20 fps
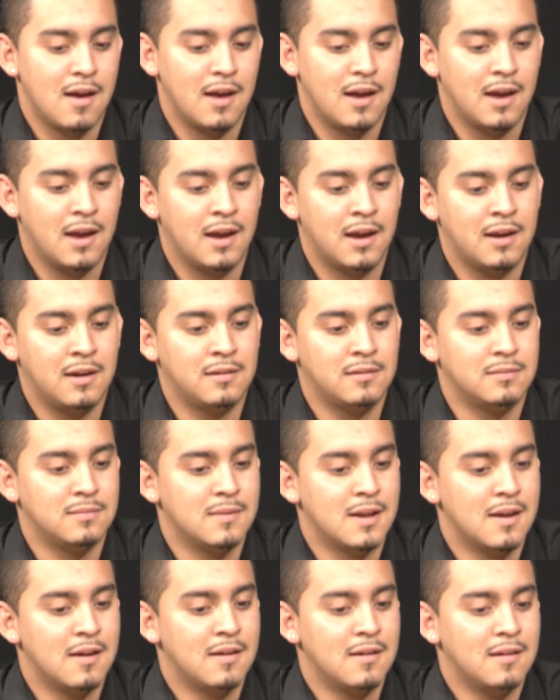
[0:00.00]
And
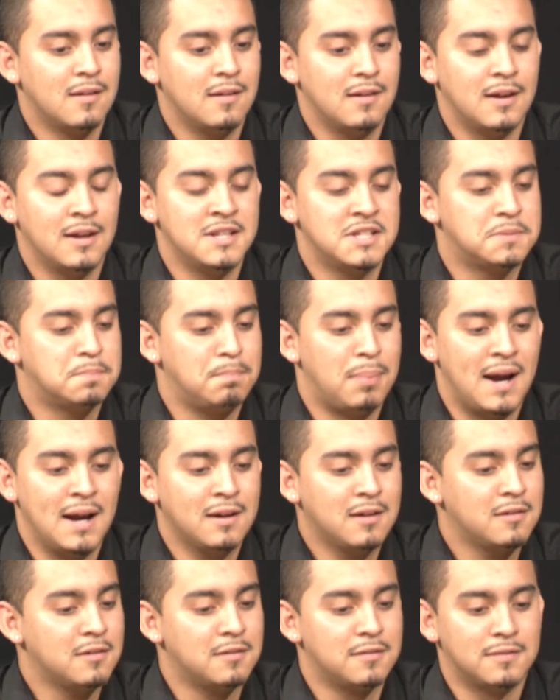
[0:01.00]
in
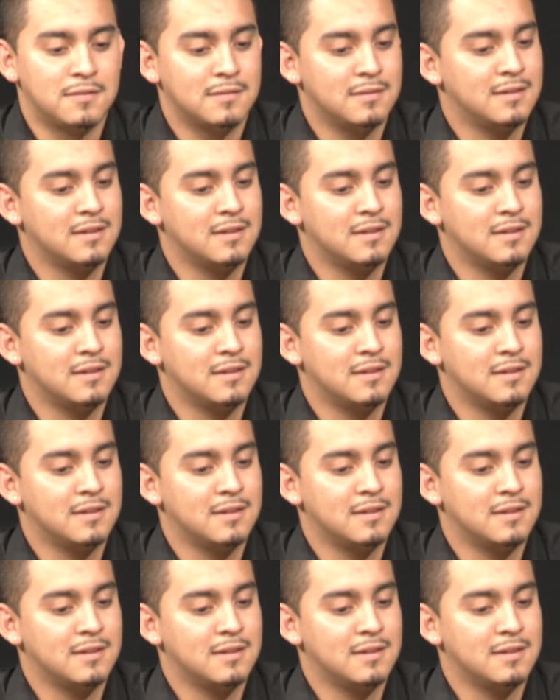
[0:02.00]
spite of